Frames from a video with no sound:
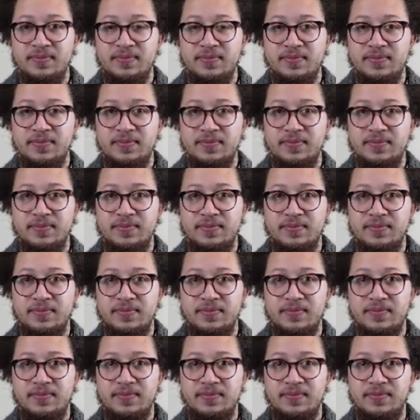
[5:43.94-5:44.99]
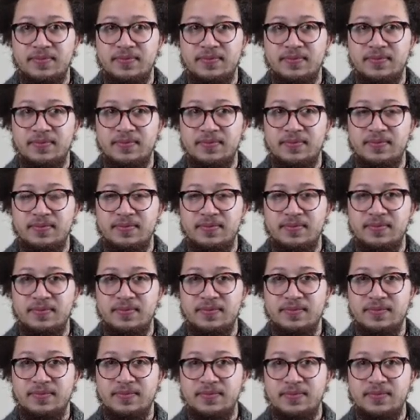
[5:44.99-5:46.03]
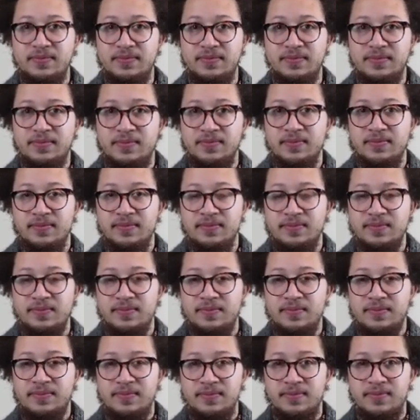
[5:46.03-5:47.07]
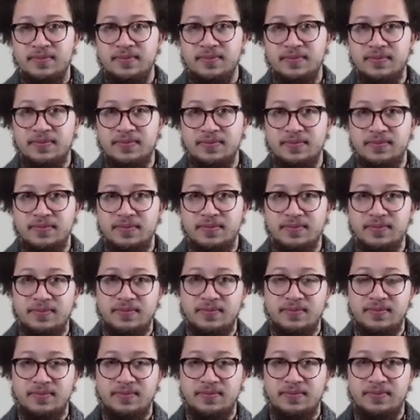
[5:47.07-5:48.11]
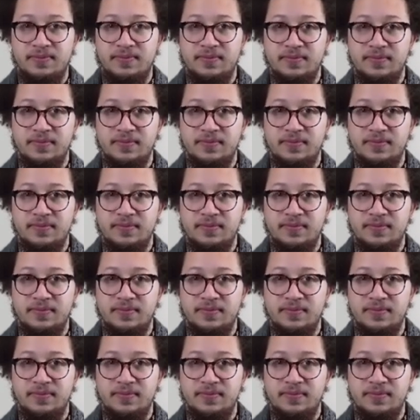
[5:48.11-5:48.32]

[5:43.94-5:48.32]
No words are spoken by the person on screen.